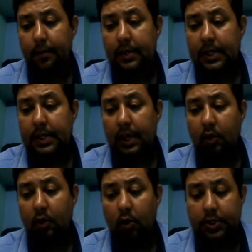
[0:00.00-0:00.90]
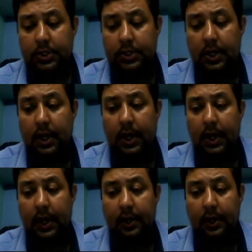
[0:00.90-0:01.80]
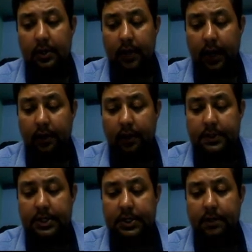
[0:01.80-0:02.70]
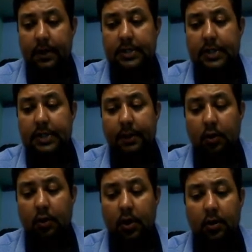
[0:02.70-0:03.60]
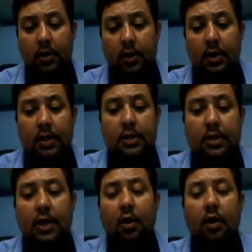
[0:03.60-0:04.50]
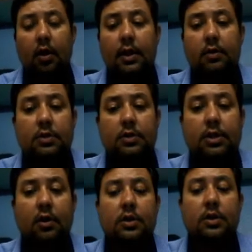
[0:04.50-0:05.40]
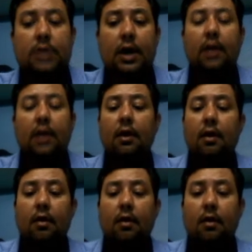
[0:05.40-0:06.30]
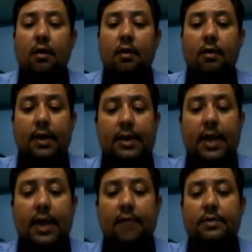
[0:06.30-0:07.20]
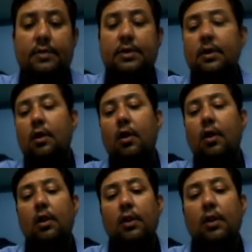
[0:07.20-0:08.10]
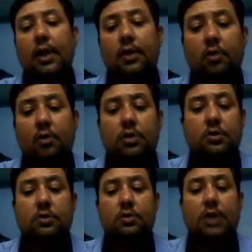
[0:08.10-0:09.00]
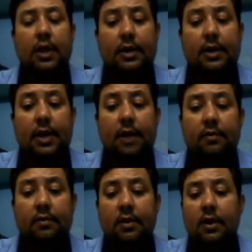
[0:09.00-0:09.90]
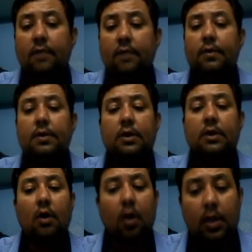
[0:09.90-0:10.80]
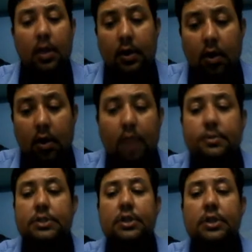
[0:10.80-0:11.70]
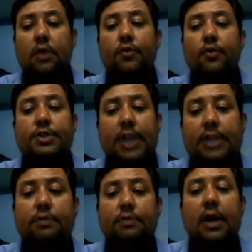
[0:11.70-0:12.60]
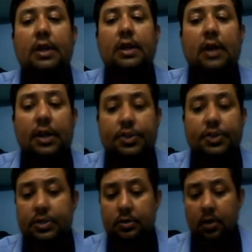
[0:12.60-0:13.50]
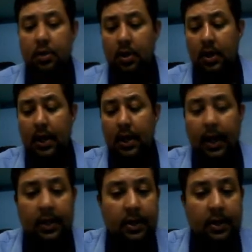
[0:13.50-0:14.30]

single quotes, and the end of a statement is semicolon. Then only those records are retrieved, only those rows are retrieved with all the columns which satisfy the condition. And